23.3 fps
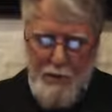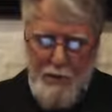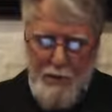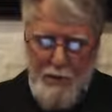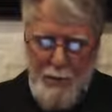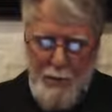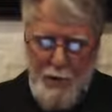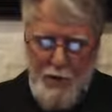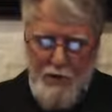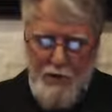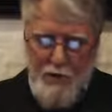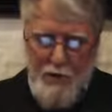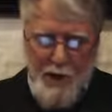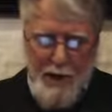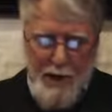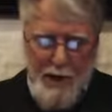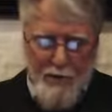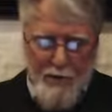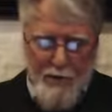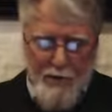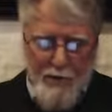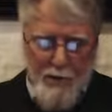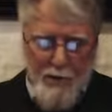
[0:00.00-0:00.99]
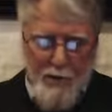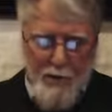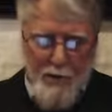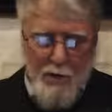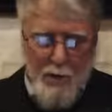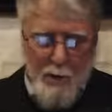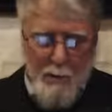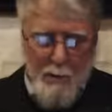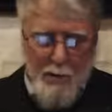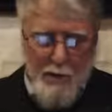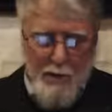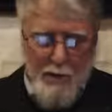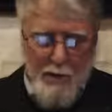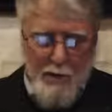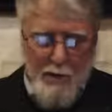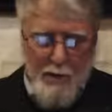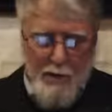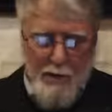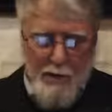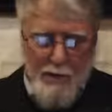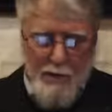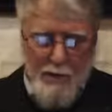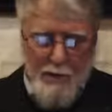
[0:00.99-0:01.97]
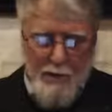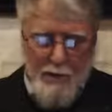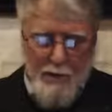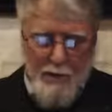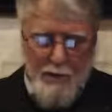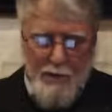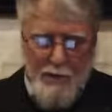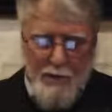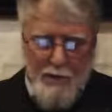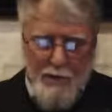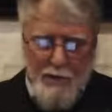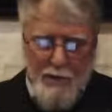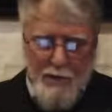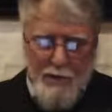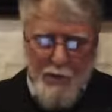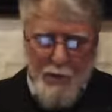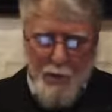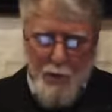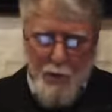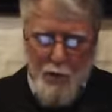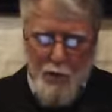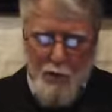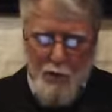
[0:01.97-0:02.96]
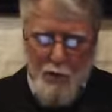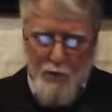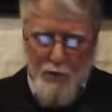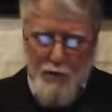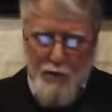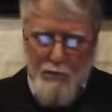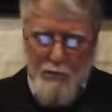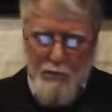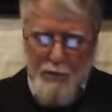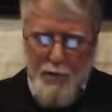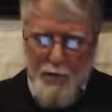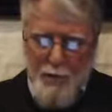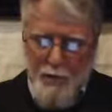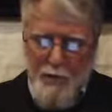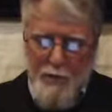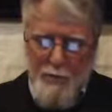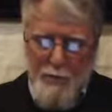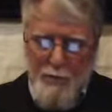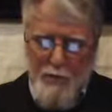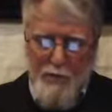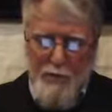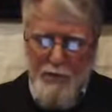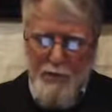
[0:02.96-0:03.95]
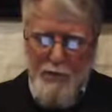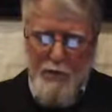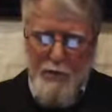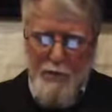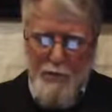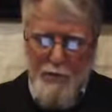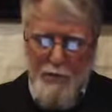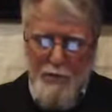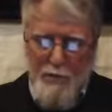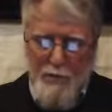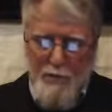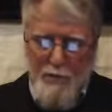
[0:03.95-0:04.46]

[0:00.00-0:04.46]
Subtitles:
to which he adds comment that this is in accord with the Kufan position,